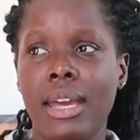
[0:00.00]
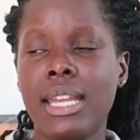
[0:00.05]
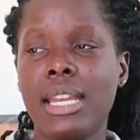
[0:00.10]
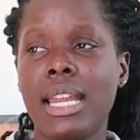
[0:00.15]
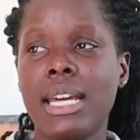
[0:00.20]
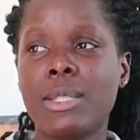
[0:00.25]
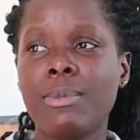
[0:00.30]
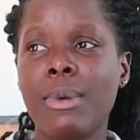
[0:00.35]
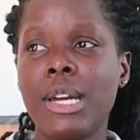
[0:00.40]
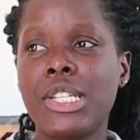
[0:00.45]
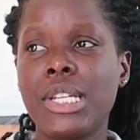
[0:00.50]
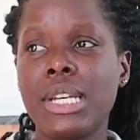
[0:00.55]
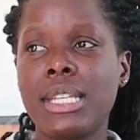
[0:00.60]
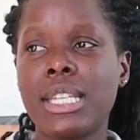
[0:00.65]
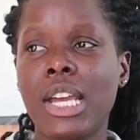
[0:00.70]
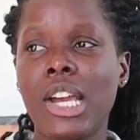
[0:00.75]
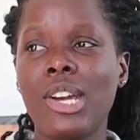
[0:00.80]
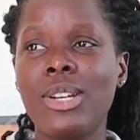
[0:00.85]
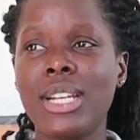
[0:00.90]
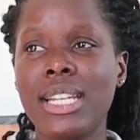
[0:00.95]
In as much
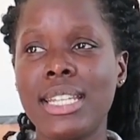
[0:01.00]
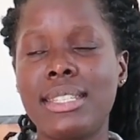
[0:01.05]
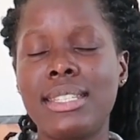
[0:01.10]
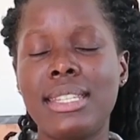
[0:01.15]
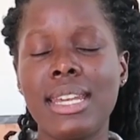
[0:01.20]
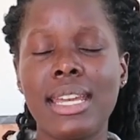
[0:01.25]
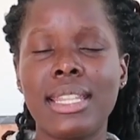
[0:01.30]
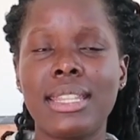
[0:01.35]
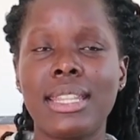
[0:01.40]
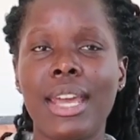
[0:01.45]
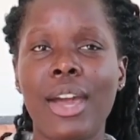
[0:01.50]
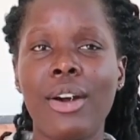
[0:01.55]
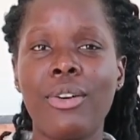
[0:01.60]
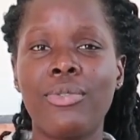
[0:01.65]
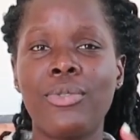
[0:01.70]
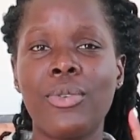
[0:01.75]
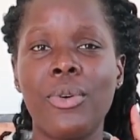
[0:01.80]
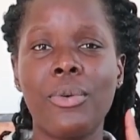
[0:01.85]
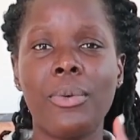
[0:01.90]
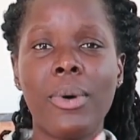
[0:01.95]
as I only stayed there
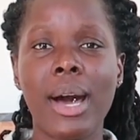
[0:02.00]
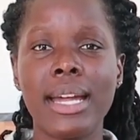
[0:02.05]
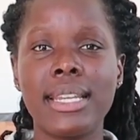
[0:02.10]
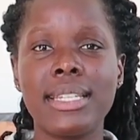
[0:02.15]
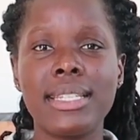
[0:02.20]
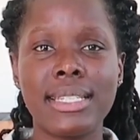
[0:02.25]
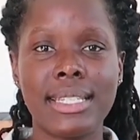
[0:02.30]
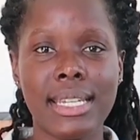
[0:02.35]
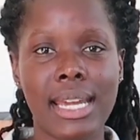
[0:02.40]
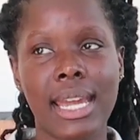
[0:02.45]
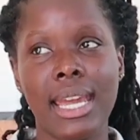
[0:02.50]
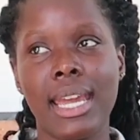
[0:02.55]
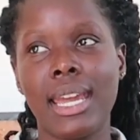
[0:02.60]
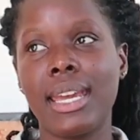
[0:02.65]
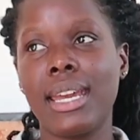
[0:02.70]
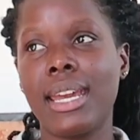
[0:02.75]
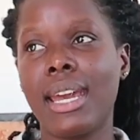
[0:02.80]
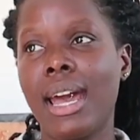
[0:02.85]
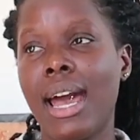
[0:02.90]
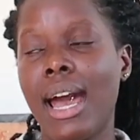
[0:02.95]
for one
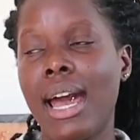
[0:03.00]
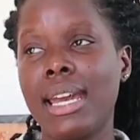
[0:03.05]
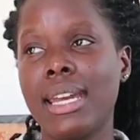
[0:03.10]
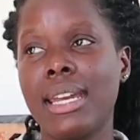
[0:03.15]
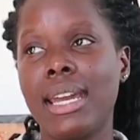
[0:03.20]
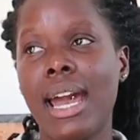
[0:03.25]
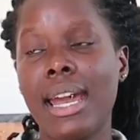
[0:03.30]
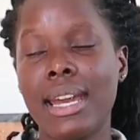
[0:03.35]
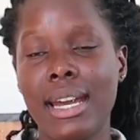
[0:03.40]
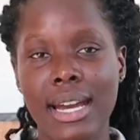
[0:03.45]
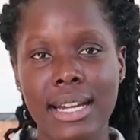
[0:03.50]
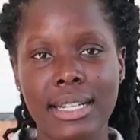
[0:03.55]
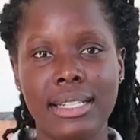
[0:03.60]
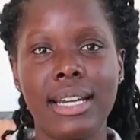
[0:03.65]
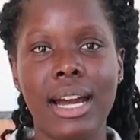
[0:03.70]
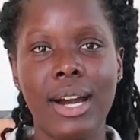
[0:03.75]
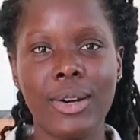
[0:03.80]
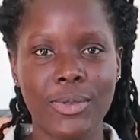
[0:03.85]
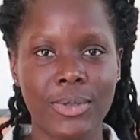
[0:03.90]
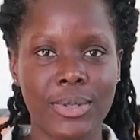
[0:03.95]
day, I
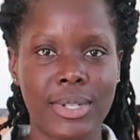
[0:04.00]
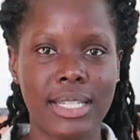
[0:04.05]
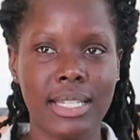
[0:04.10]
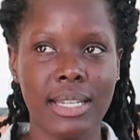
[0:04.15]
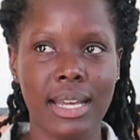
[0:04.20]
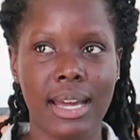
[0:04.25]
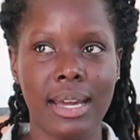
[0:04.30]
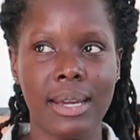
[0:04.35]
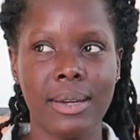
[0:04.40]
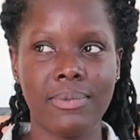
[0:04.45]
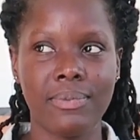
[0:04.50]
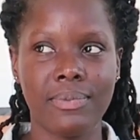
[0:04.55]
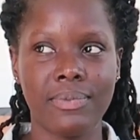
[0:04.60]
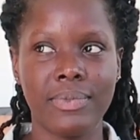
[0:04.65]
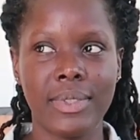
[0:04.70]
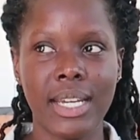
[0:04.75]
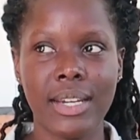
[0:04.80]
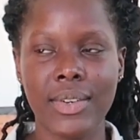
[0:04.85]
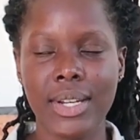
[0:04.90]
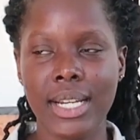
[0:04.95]
had a good time.
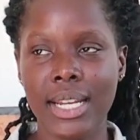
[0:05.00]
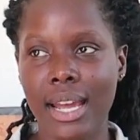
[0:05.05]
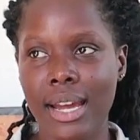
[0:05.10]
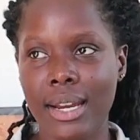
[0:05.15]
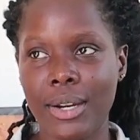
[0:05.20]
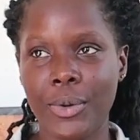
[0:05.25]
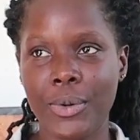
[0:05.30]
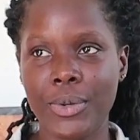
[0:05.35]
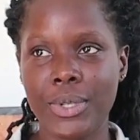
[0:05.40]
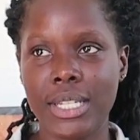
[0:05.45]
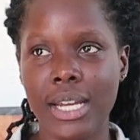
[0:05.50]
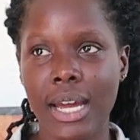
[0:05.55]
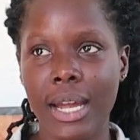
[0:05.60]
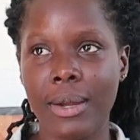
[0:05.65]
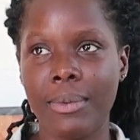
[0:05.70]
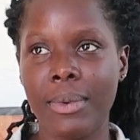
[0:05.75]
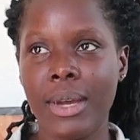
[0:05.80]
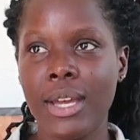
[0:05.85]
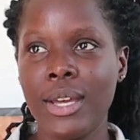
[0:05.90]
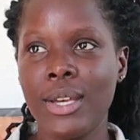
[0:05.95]
I really had a good
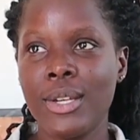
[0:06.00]
time.